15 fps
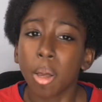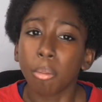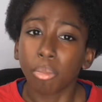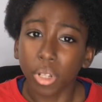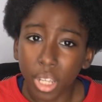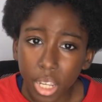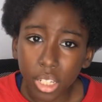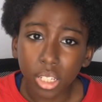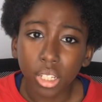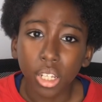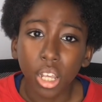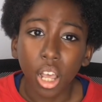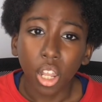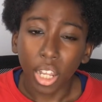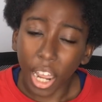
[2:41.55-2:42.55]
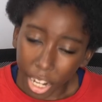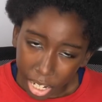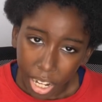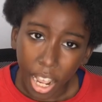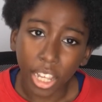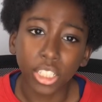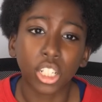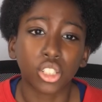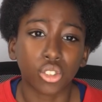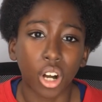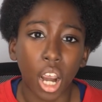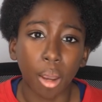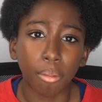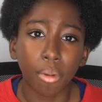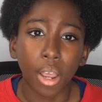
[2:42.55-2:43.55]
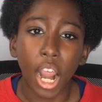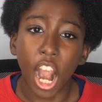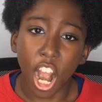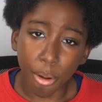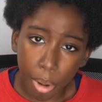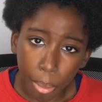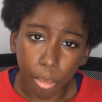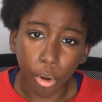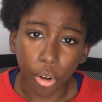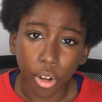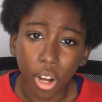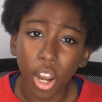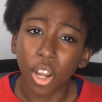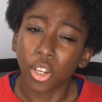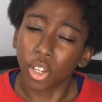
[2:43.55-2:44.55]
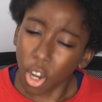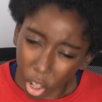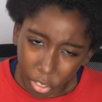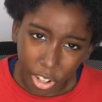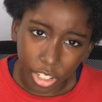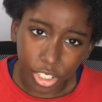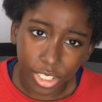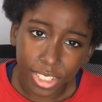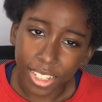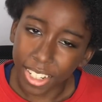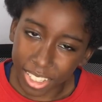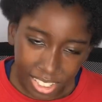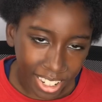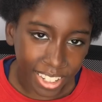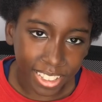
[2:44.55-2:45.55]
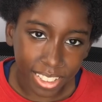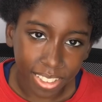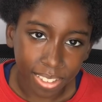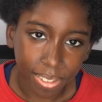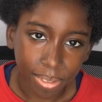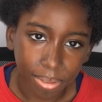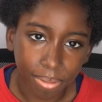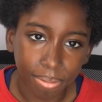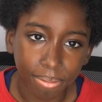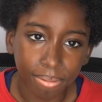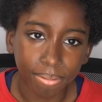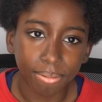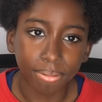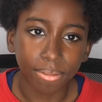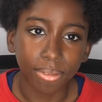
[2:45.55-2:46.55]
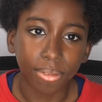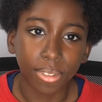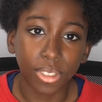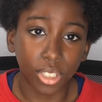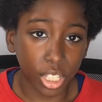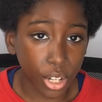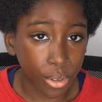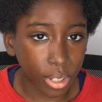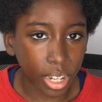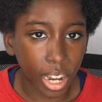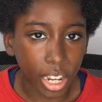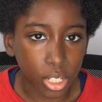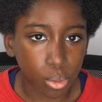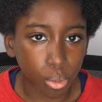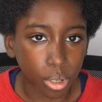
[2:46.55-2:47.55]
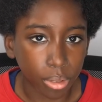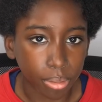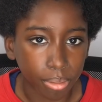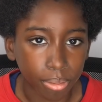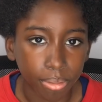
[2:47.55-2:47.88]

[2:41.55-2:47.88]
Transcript: Please like and subscribe. And remember, knowledge is light. See you in the next one.